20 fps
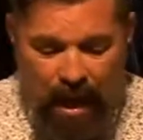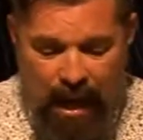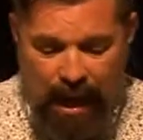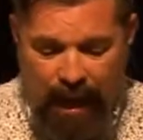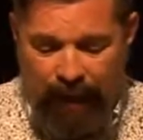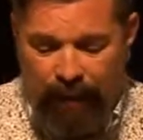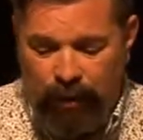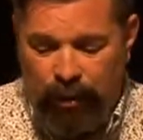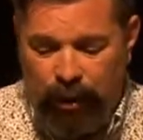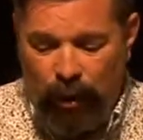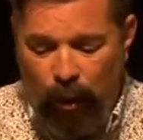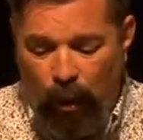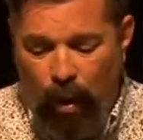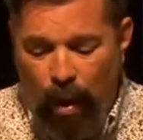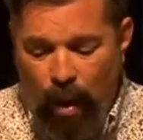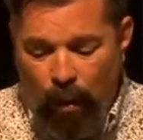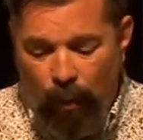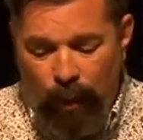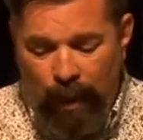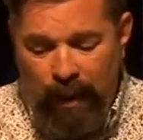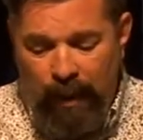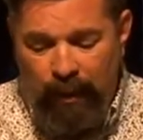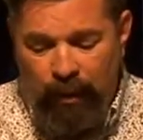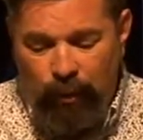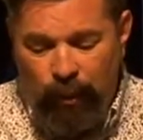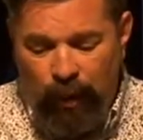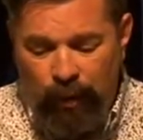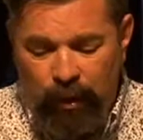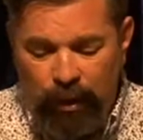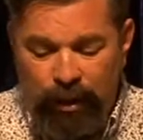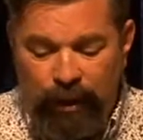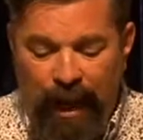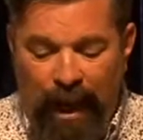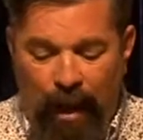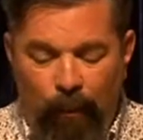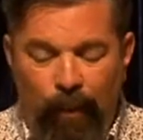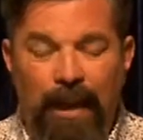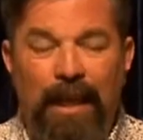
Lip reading: And so we need to understand,